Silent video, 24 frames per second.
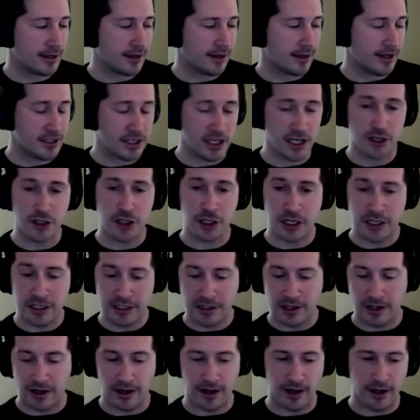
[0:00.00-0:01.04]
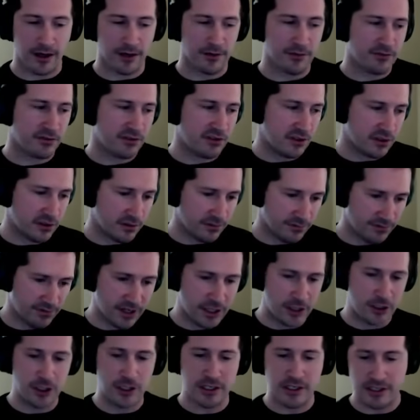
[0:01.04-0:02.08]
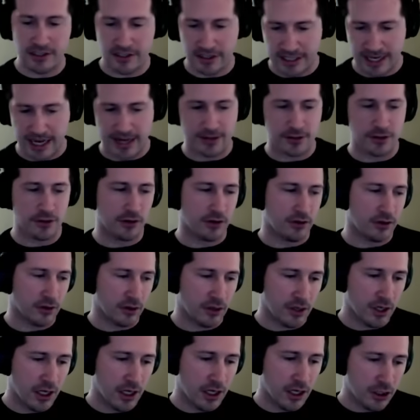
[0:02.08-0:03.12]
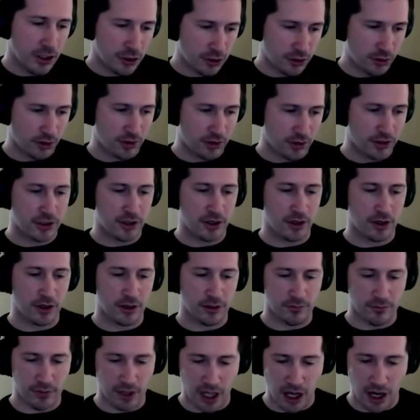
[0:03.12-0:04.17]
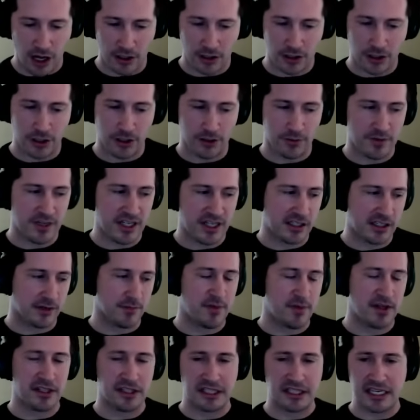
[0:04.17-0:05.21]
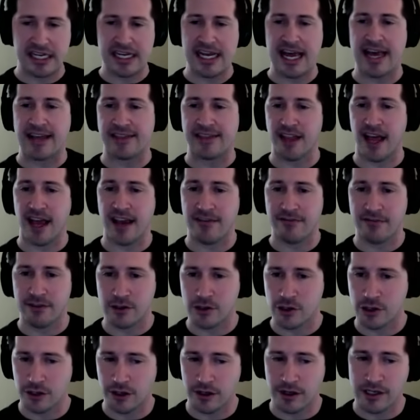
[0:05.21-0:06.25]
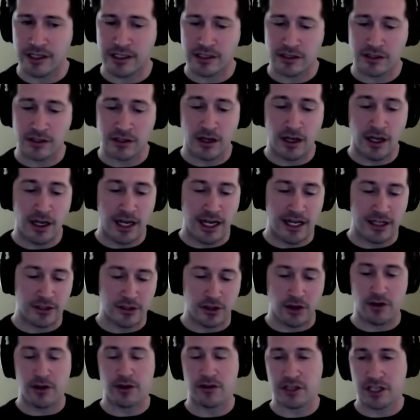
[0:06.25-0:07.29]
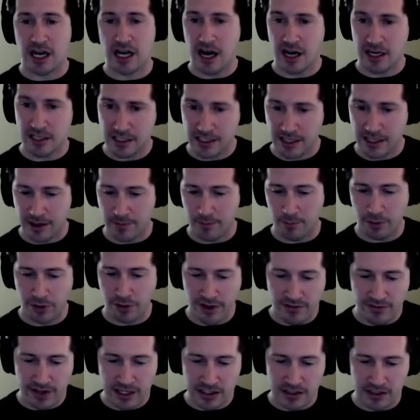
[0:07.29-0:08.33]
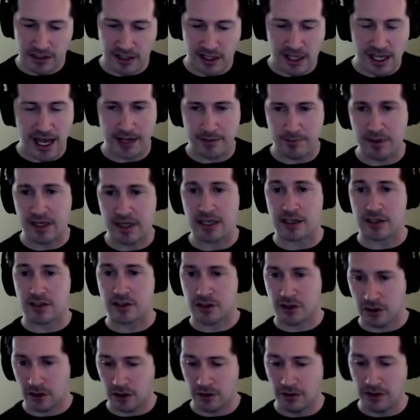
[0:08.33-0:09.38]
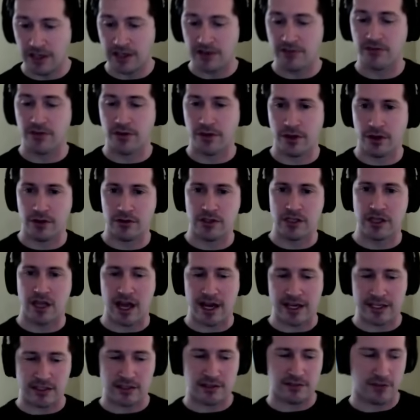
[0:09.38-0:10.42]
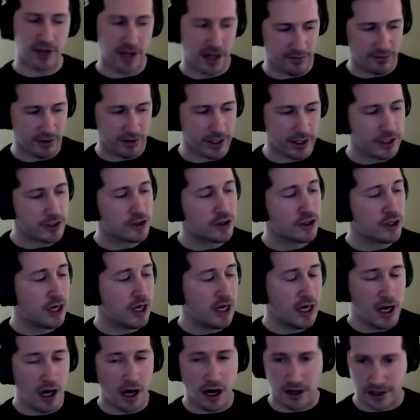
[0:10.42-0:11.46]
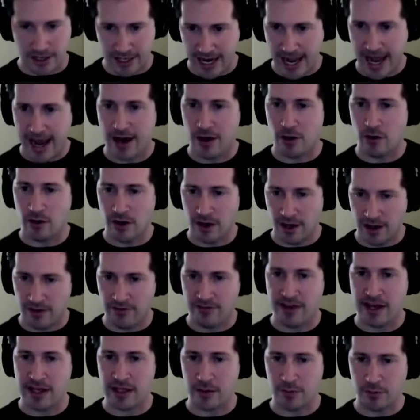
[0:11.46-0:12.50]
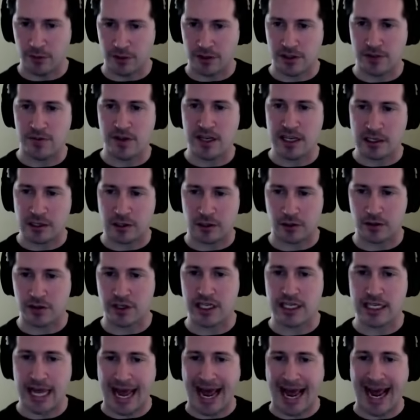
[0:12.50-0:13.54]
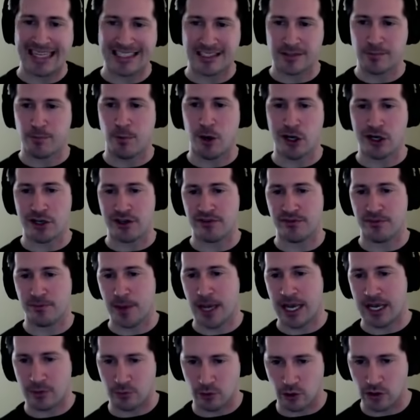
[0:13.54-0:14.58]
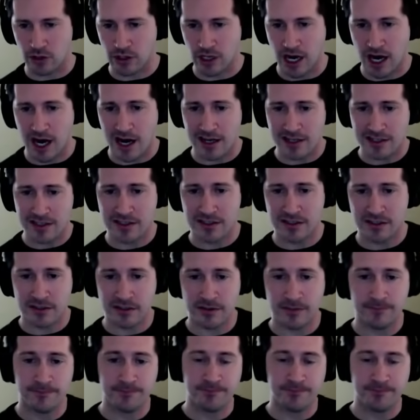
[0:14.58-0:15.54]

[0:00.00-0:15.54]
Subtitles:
addition of vision, dental, short-term, long-term disability, and life insurance. And so those costs that previously had been excluded for those lines of coverage are now available to be included as part of payroll costs.